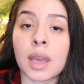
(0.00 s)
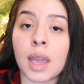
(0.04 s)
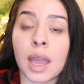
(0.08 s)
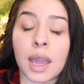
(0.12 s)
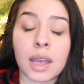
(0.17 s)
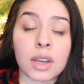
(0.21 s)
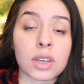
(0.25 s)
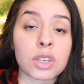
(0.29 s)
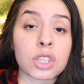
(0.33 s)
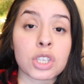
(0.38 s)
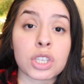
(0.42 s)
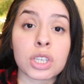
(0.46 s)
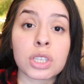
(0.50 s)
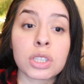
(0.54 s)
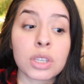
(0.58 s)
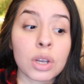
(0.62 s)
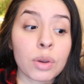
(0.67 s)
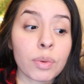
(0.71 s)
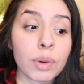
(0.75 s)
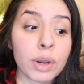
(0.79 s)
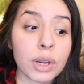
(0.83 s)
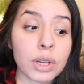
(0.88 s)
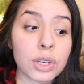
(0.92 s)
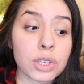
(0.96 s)
And she's
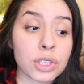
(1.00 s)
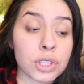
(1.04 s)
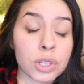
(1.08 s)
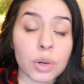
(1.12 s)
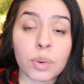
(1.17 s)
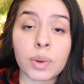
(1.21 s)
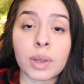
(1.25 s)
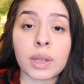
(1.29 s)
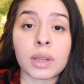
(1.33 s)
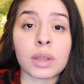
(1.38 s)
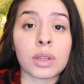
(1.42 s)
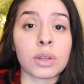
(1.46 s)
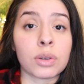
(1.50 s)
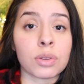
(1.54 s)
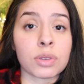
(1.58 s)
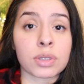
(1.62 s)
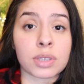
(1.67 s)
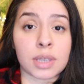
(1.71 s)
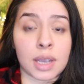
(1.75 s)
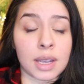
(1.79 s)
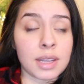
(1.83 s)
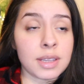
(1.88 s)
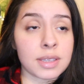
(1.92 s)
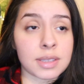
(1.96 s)
already showing little
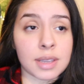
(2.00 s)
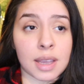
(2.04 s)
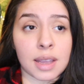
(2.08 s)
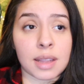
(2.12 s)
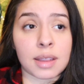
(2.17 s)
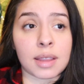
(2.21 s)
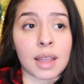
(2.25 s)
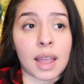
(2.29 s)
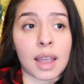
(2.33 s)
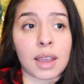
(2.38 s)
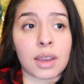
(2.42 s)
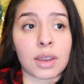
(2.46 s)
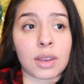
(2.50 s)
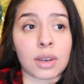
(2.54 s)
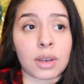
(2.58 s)
signs like that,